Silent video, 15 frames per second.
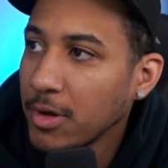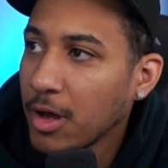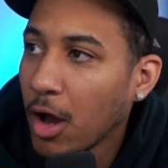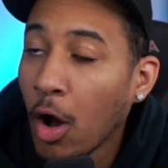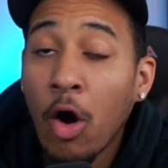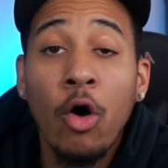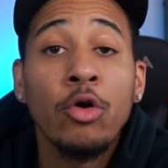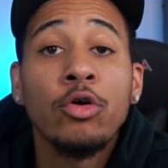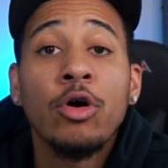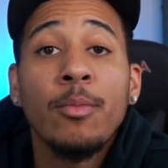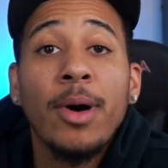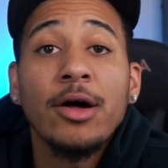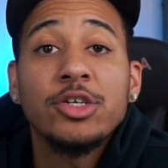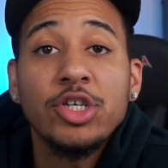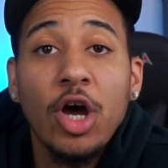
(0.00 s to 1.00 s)
I don't know
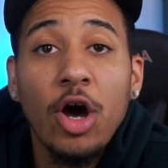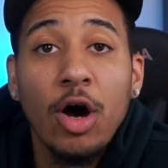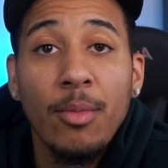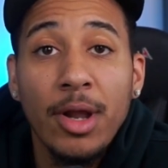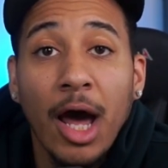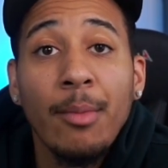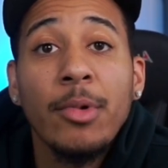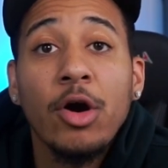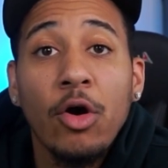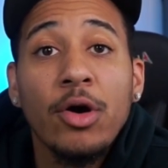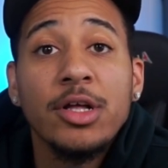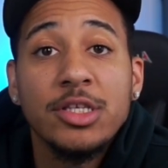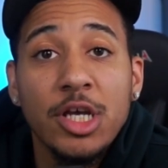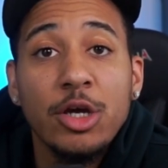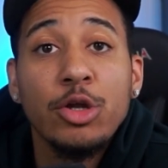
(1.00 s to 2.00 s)
about y'all, but I'm going to go
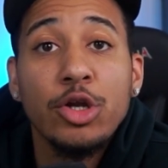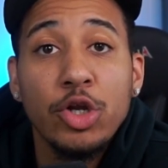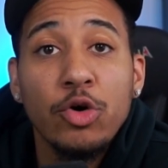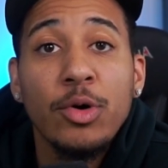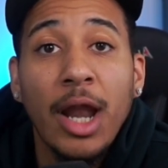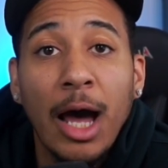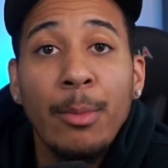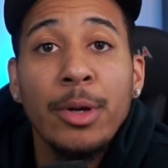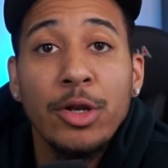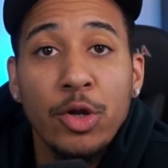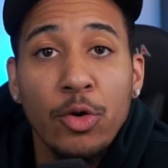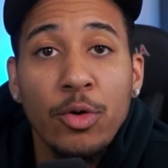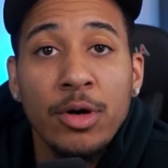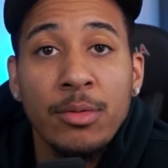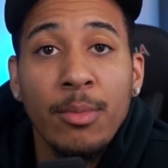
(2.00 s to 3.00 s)
continue to do what I've been
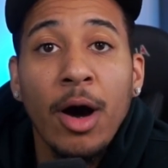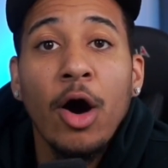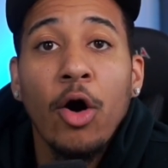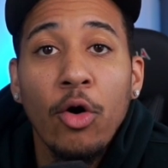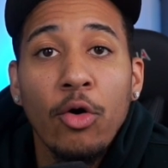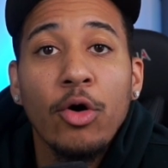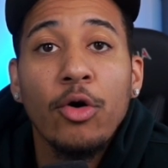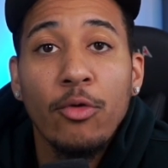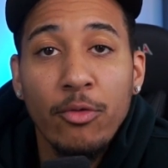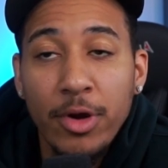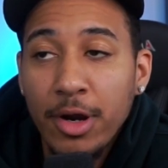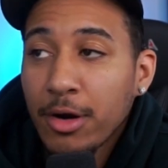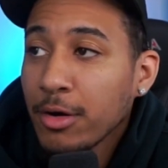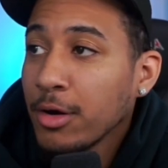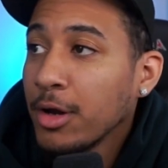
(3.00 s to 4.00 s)
doing my whole
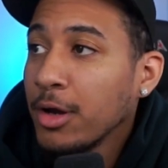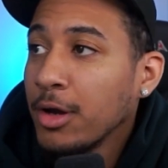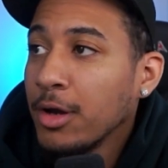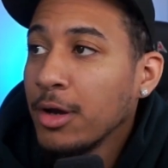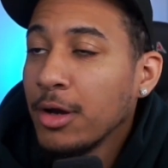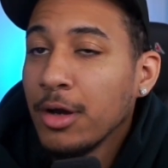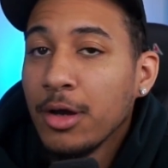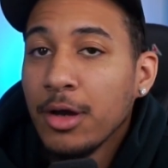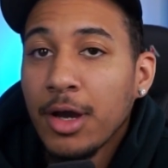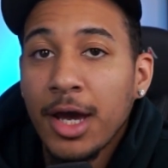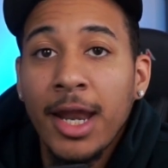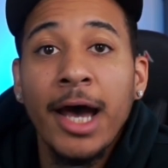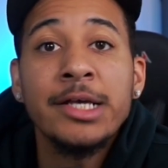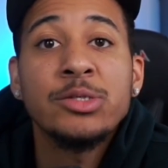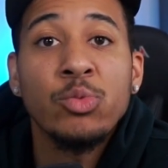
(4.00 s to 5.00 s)
career, and
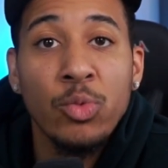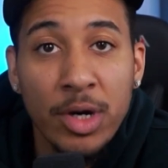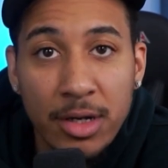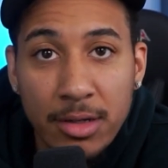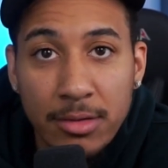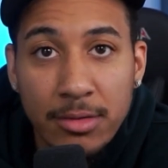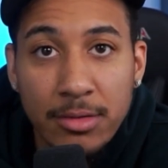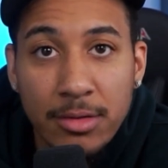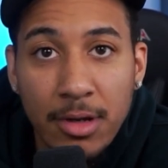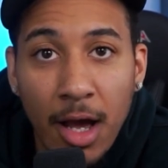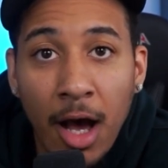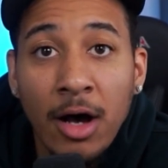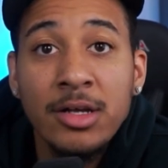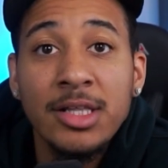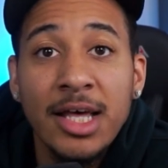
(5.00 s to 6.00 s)
that's winning.
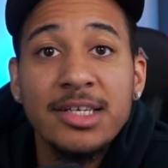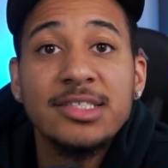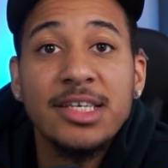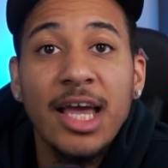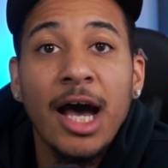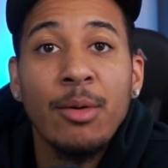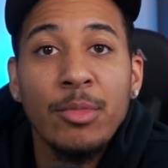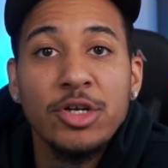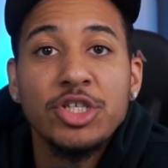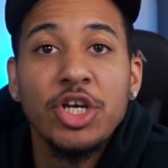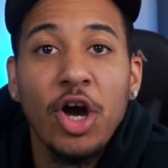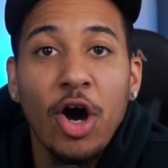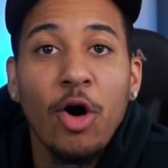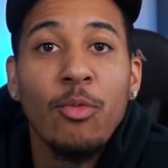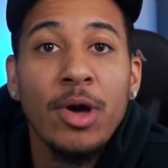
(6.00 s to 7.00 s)
Let's see how much
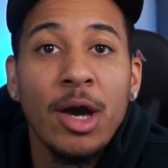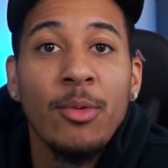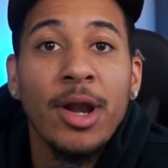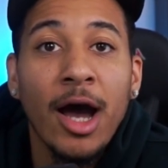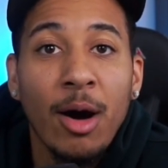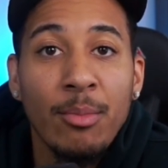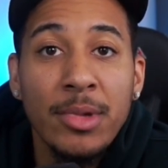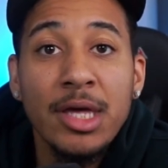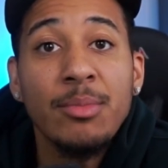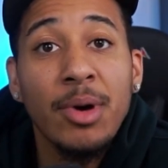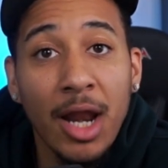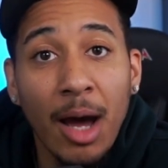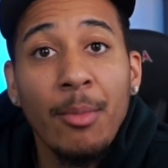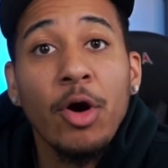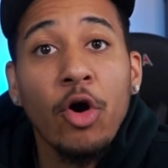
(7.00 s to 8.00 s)
y'all win without me, but
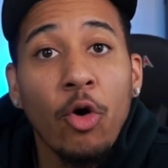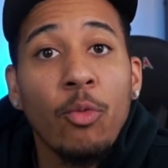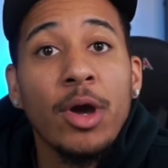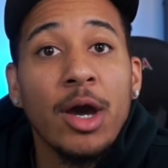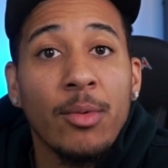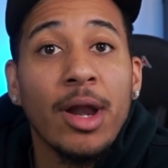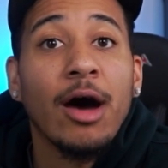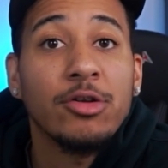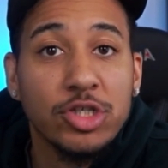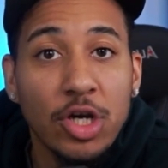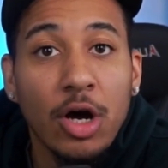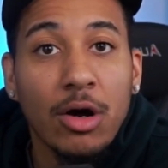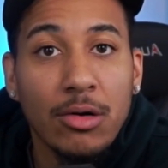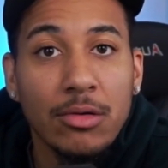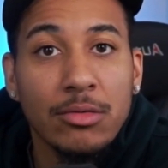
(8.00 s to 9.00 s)
I'm going to go win without
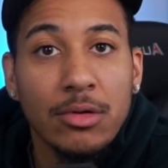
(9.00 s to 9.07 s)
y'all.